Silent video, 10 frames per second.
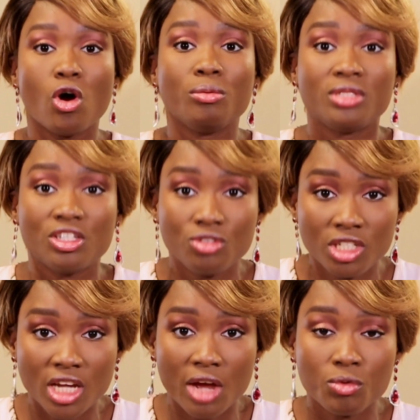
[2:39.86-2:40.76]
Your
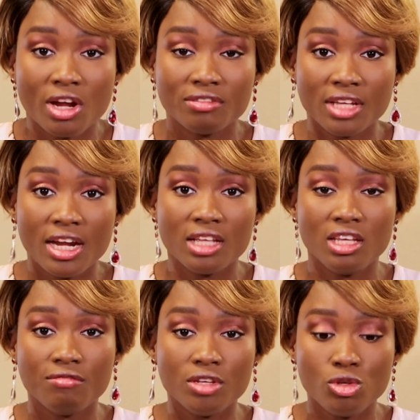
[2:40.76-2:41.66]
obstetrician would have started
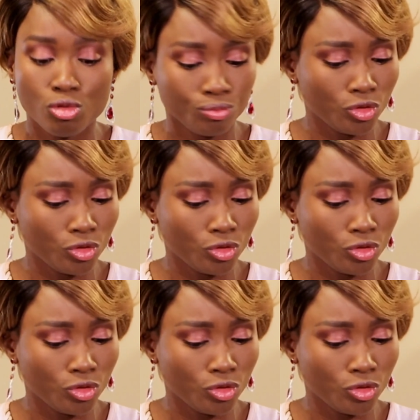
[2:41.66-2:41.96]
giving you